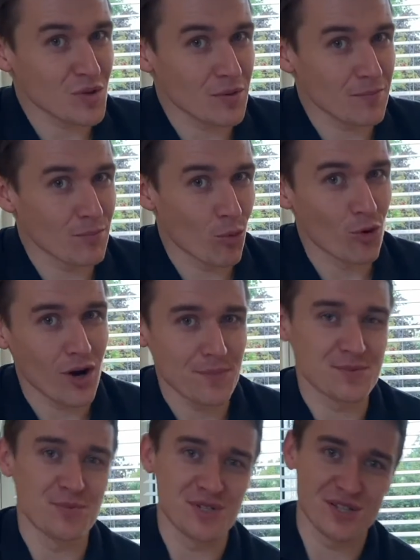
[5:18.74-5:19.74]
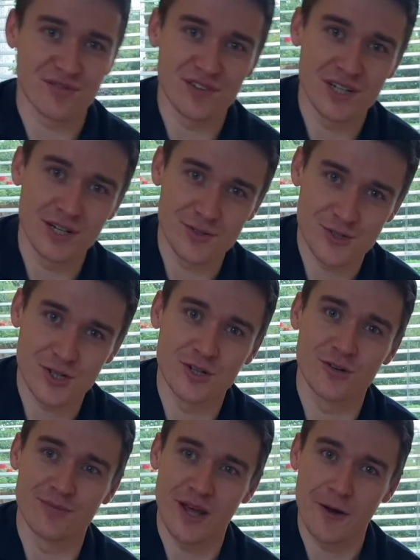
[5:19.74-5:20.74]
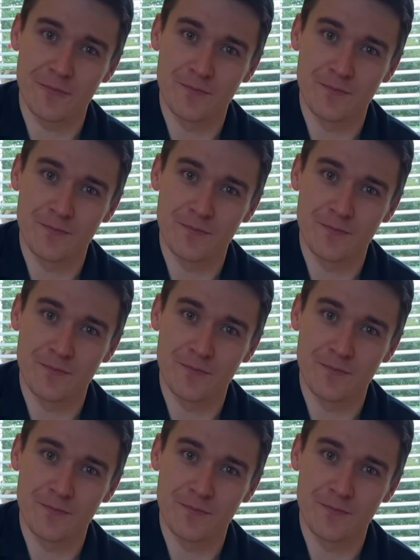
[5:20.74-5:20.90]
more optimistic videos to come now.